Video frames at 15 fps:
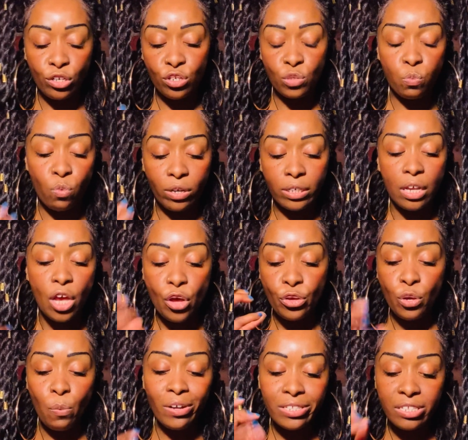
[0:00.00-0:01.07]
You just want,
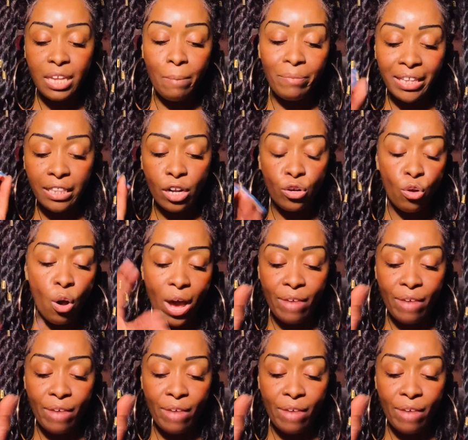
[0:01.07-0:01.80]
you want something that not